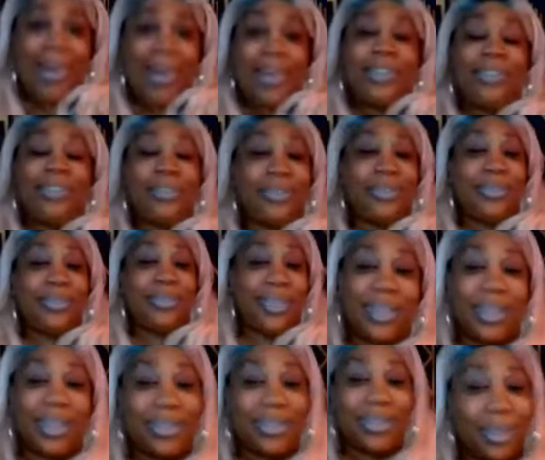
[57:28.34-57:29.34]
You
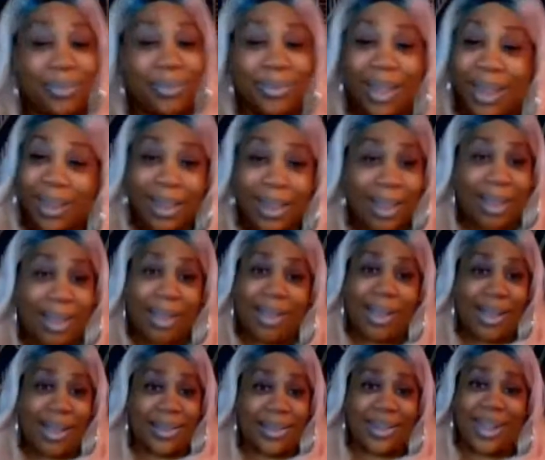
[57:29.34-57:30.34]
looking at them like,
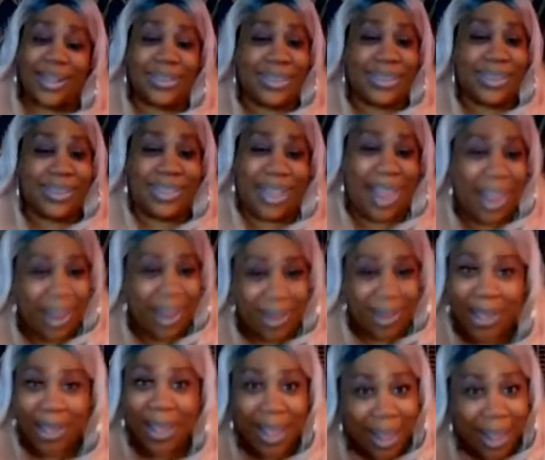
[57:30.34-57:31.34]
not today.
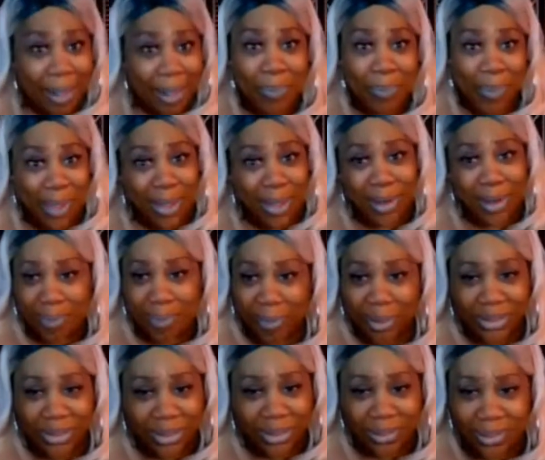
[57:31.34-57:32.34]
I'm barely
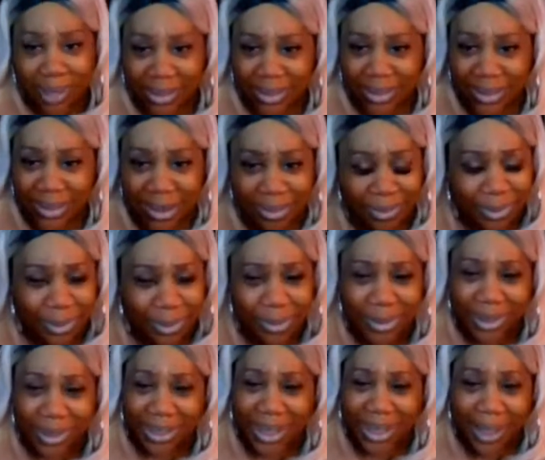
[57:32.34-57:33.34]
pushing myself through
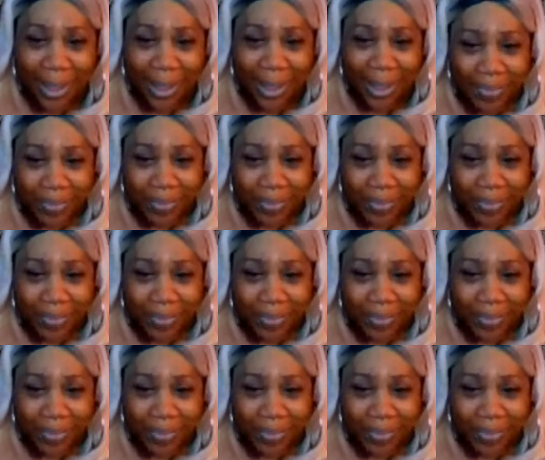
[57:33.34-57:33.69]
the gate.